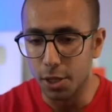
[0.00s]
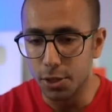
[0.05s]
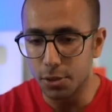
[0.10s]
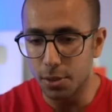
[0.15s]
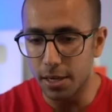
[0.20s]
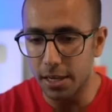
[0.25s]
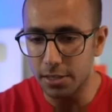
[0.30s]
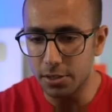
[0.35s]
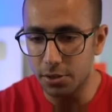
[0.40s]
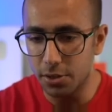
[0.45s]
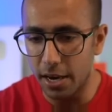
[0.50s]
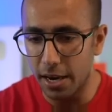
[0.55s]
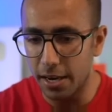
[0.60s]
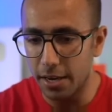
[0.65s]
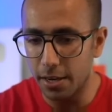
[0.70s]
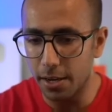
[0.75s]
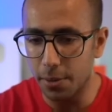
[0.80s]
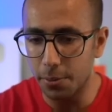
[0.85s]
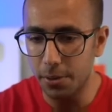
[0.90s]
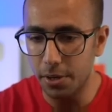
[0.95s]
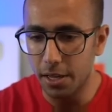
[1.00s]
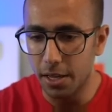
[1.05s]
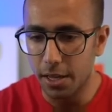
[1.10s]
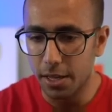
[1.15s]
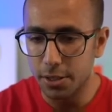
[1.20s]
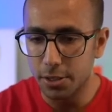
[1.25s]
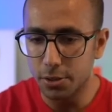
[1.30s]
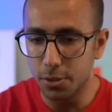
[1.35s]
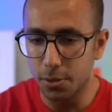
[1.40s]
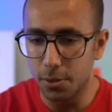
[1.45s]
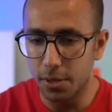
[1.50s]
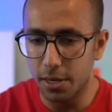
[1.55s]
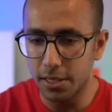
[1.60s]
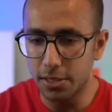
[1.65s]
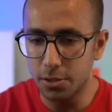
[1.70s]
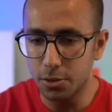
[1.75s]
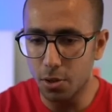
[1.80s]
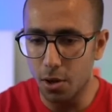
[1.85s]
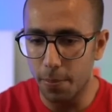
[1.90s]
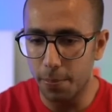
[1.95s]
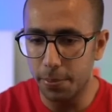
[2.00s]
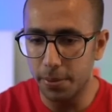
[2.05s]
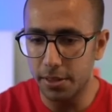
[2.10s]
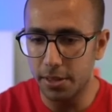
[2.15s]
So let's try it out. So let's copy